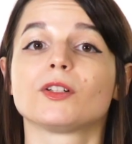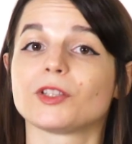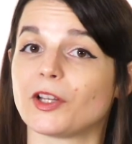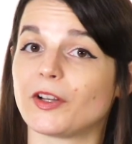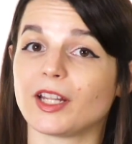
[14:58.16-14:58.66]

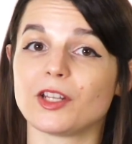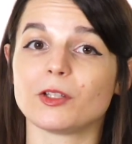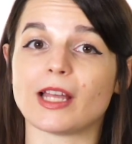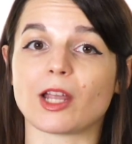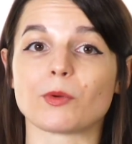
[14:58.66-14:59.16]
Learning a new
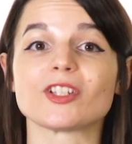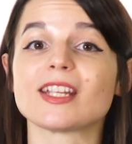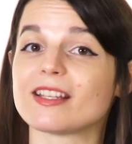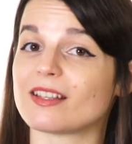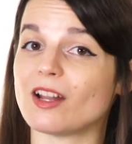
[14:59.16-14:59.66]
language
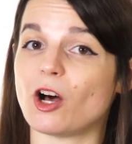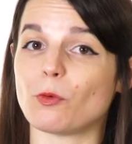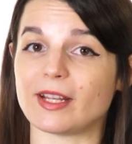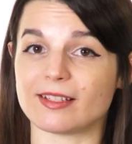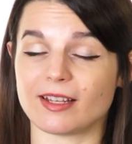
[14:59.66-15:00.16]
isn't
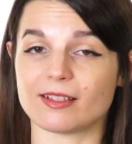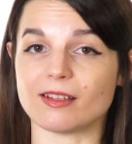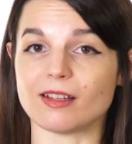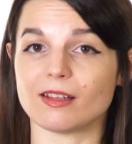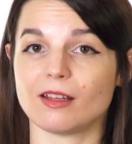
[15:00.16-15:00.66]
always
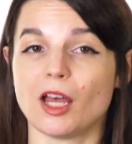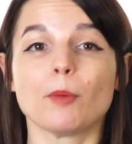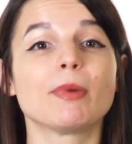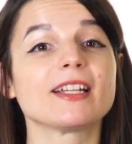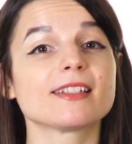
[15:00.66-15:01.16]
easy,
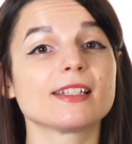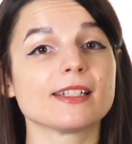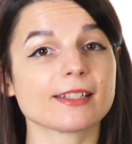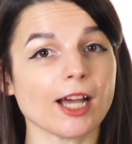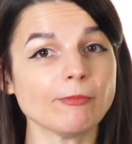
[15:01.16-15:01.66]
but it's the
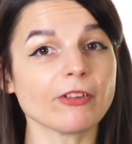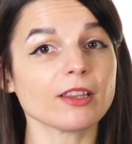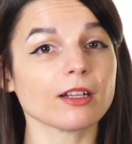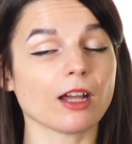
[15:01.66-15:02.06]
discomfort that